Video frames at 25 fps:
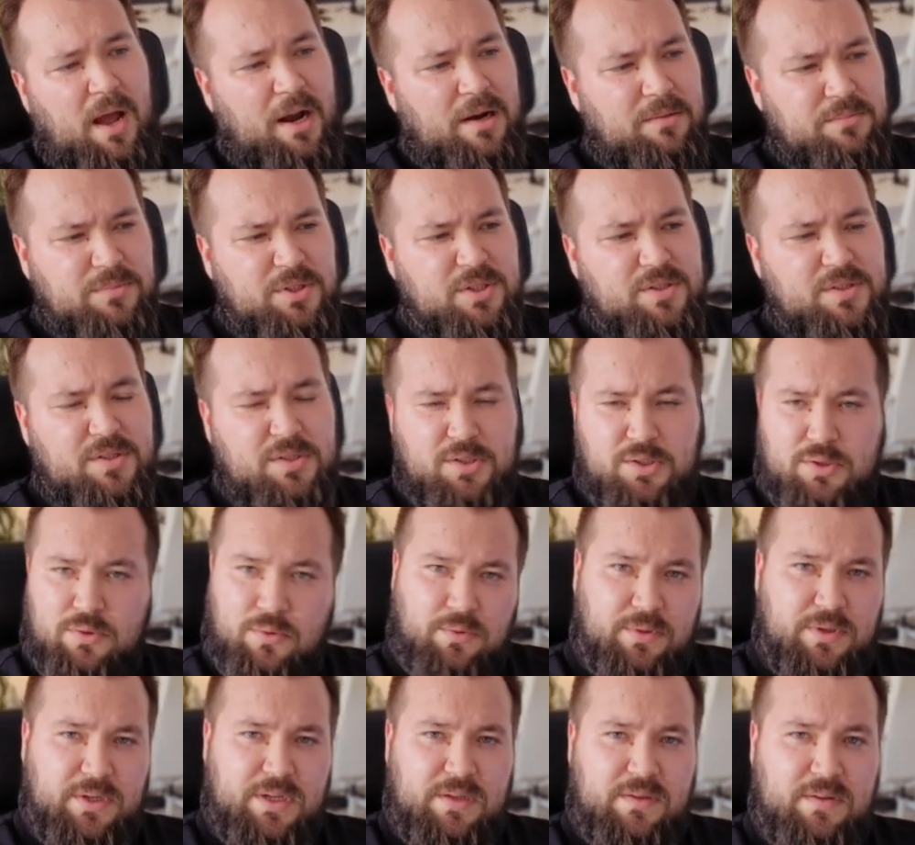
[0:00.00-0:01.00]
I'm just
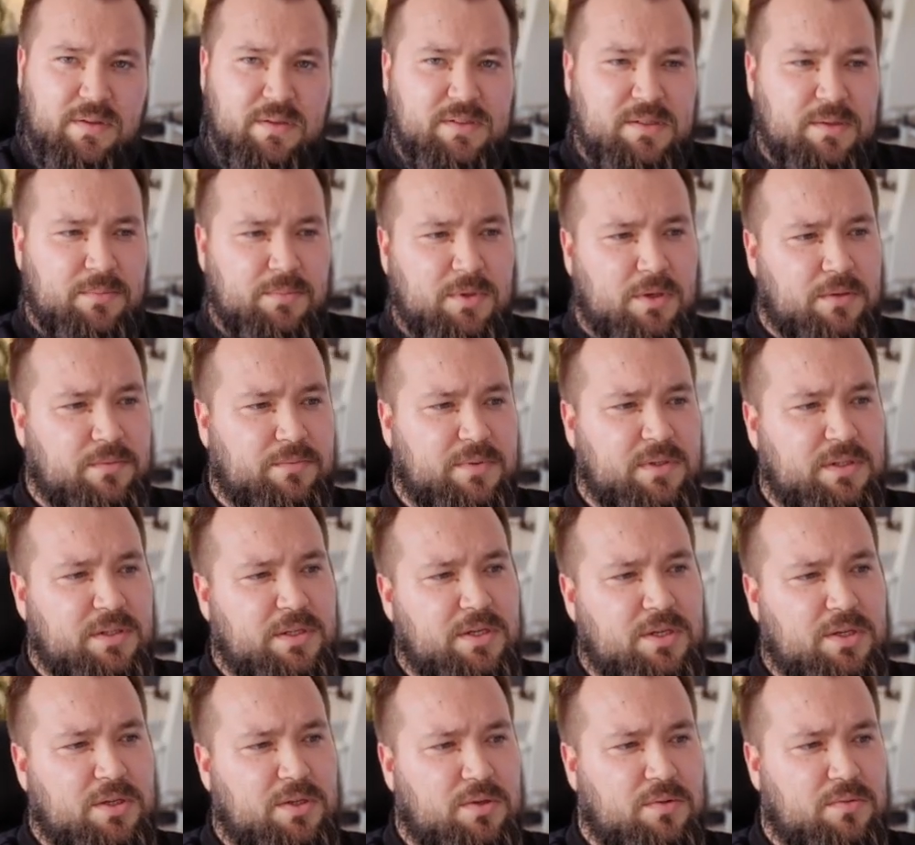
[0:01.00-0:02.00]
storing this. I'm not
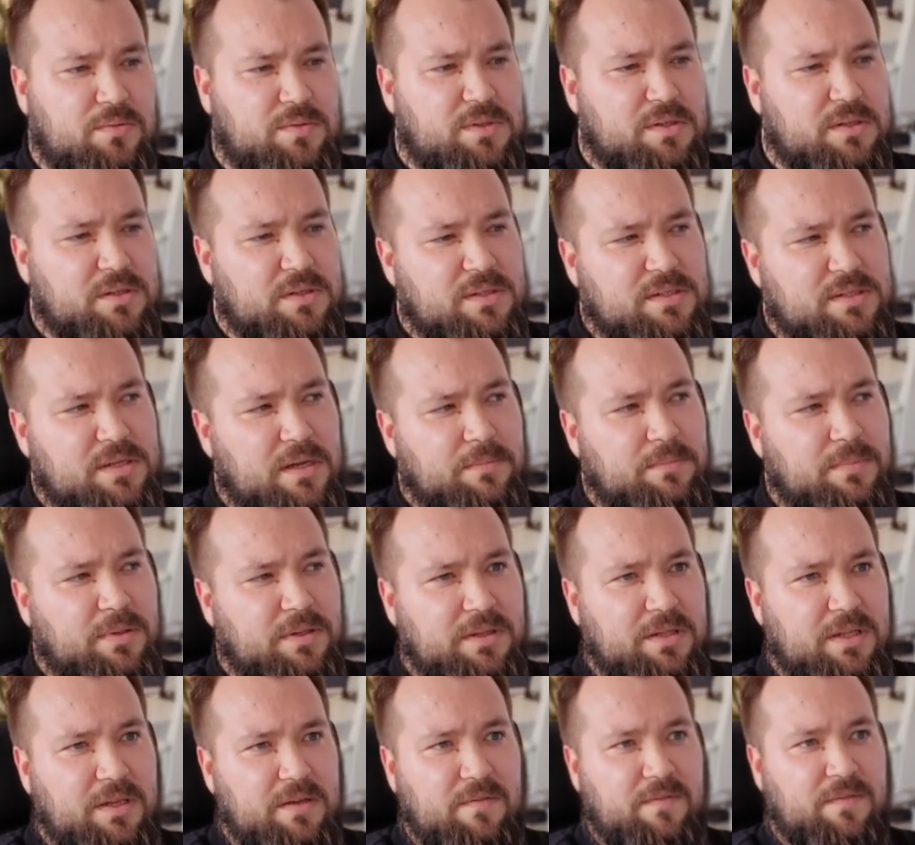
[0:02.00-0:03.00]
really using this, I
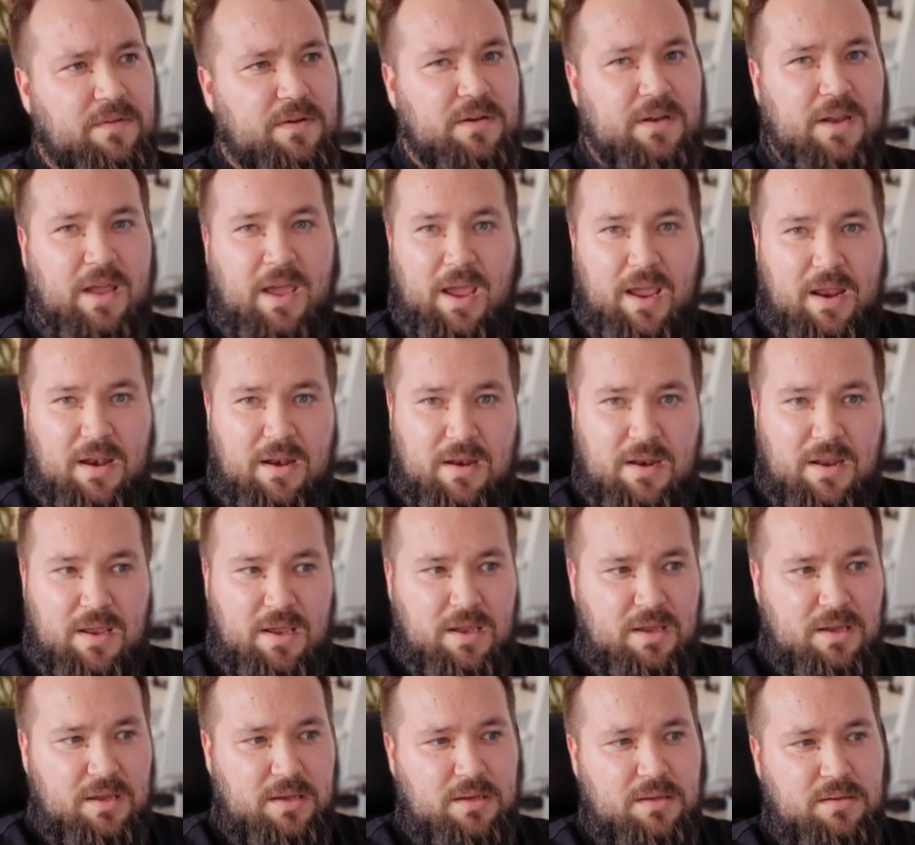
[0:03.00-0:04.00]
believe, in
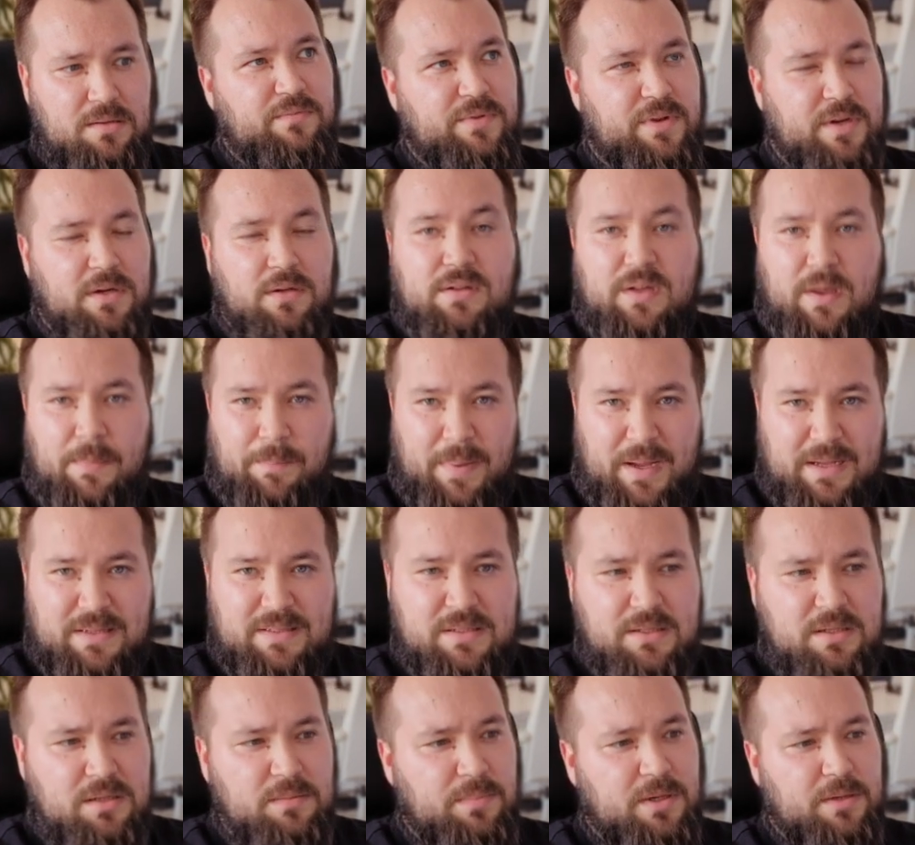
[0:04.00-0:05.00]
any real
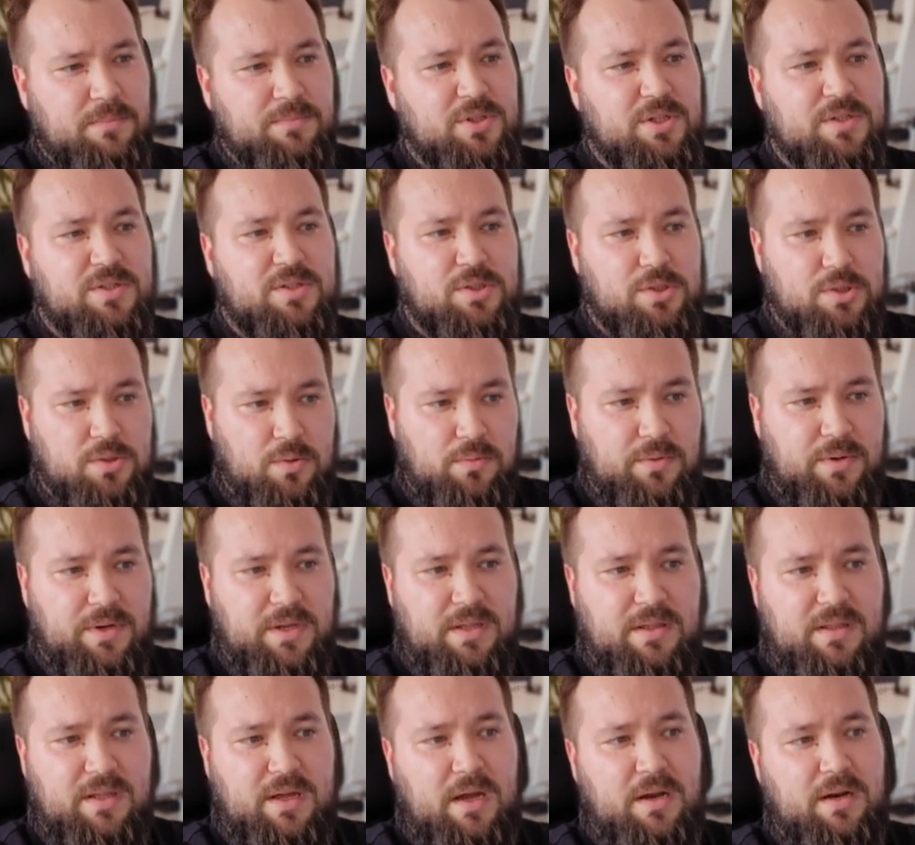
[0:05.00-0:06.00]
capacity, but I'm just
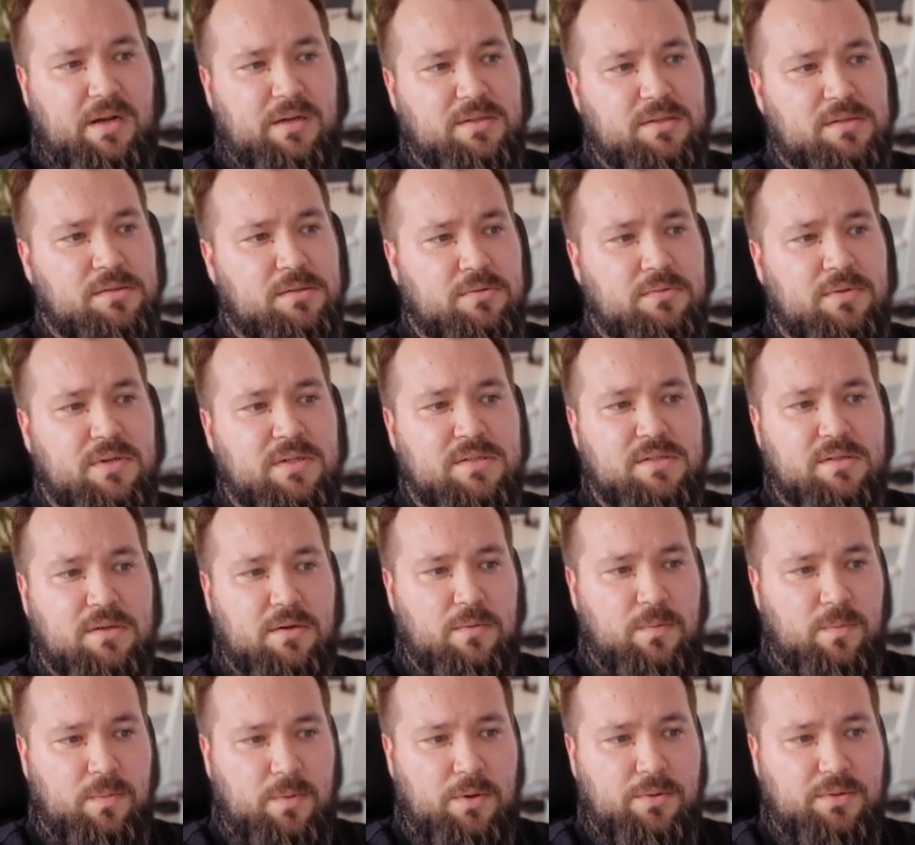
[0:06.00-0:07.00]
storing that as soon as
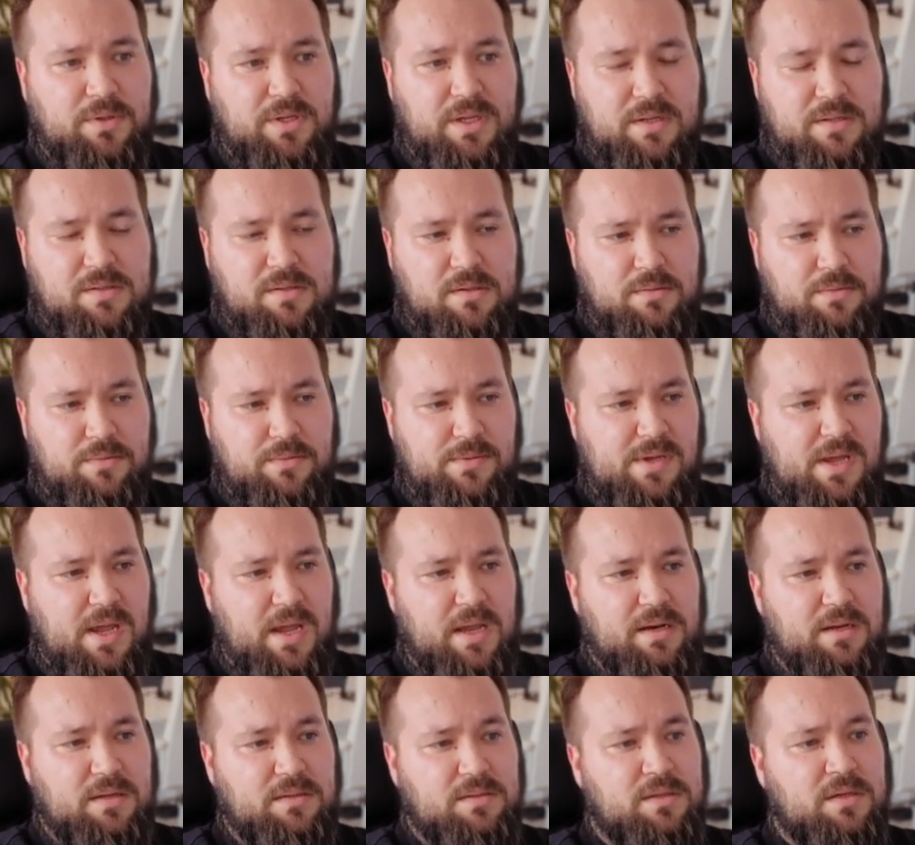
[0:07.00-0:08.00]
the quote gets
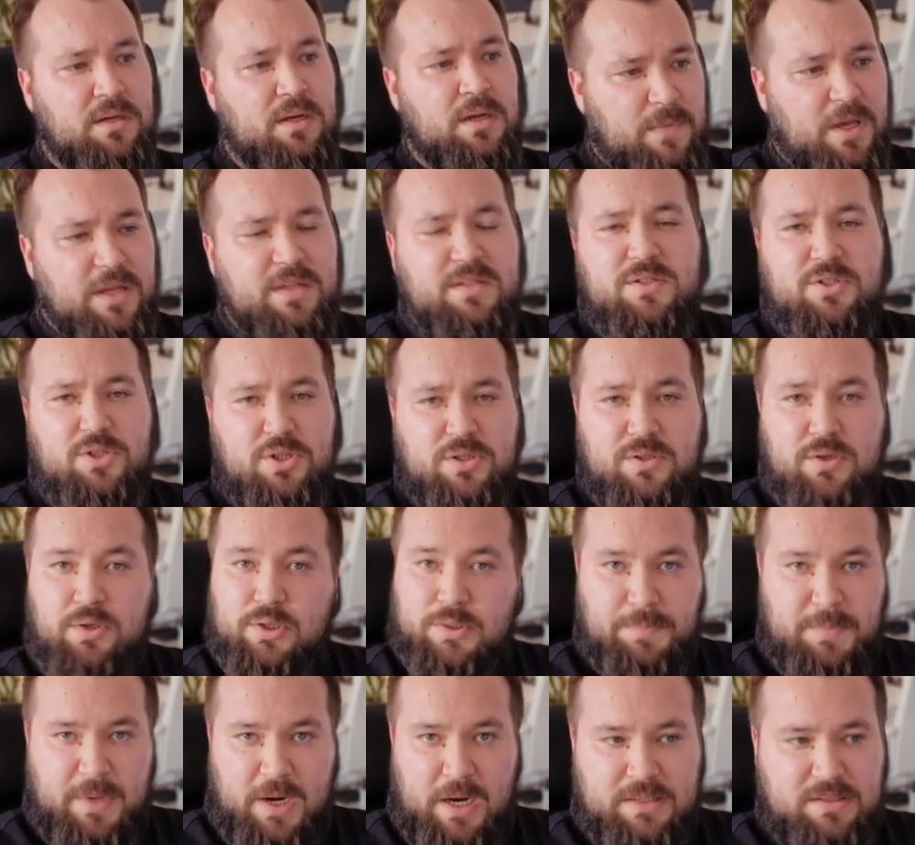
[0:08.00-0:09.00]
created. It's just
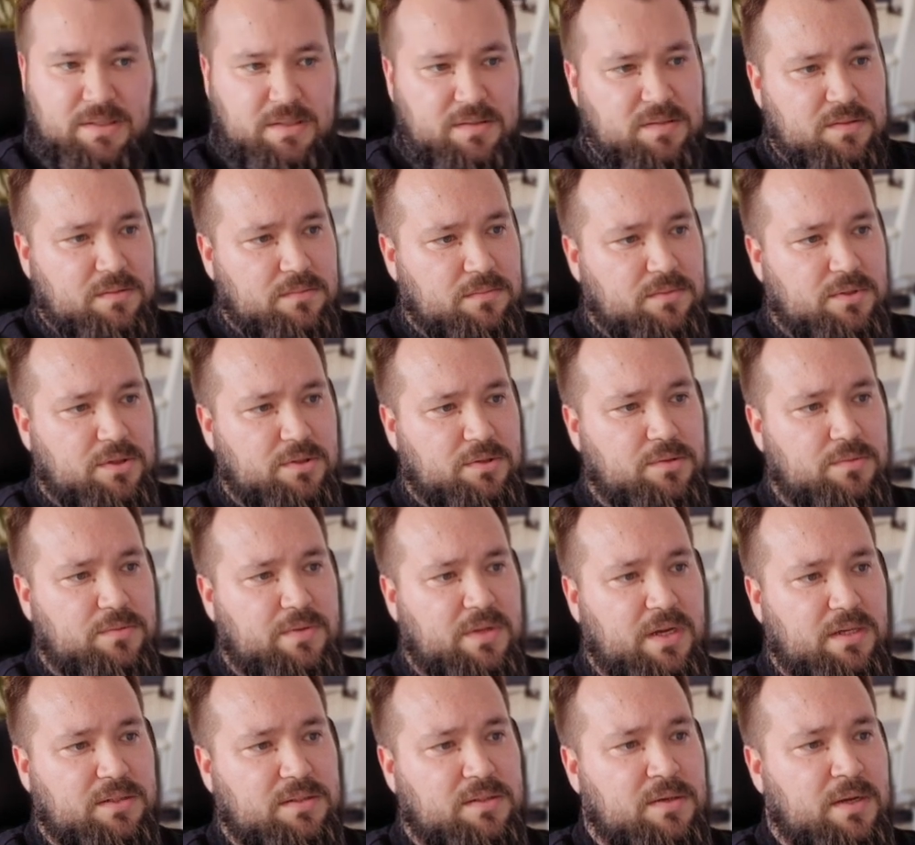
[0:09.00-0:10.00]
good practice to
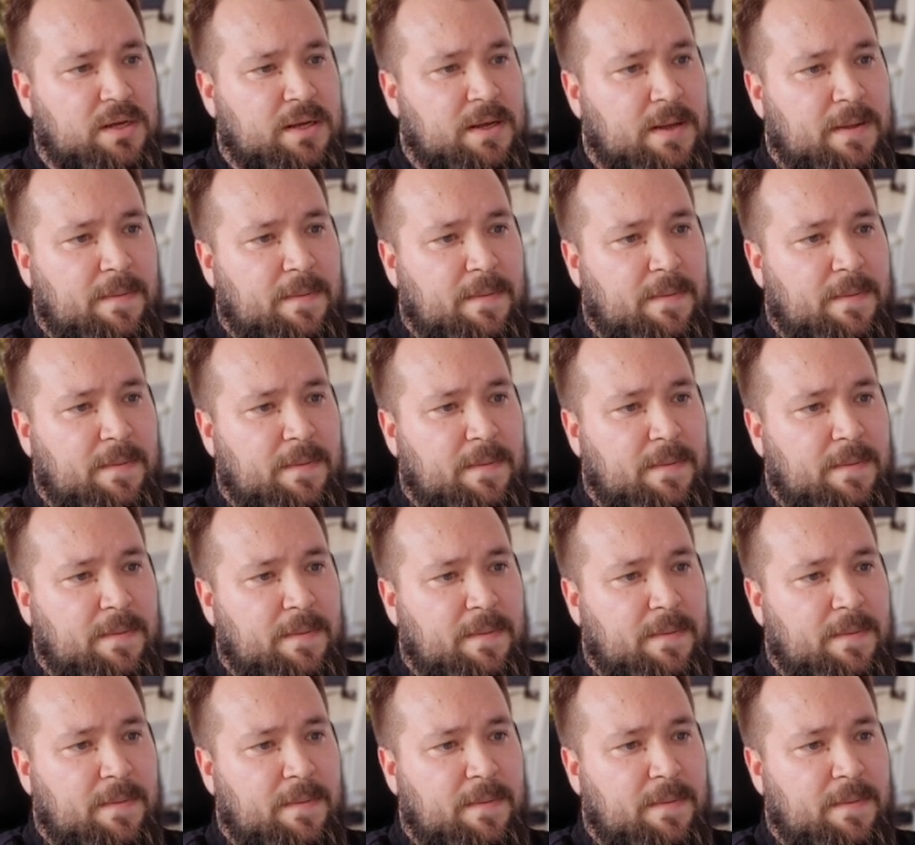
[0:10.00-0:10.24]
do that.